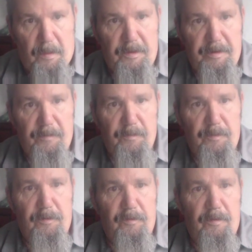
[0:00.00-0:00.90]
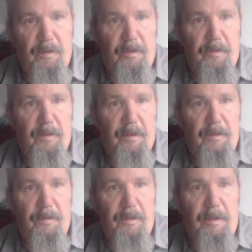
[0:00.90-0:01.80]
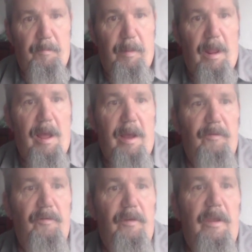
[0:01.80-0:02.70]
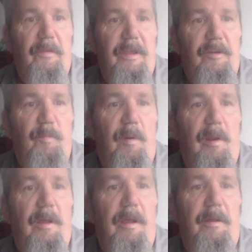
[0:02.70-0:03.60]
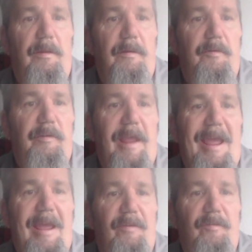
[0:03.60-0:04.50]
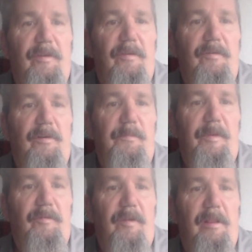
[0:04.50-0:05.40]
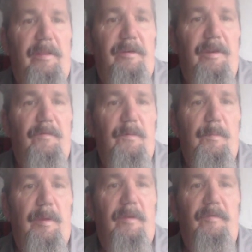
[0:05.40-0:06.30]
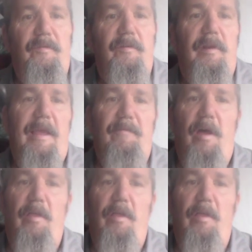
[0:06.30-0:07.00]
the differences in the blocks. Each task is going to be slightly different because it's going to have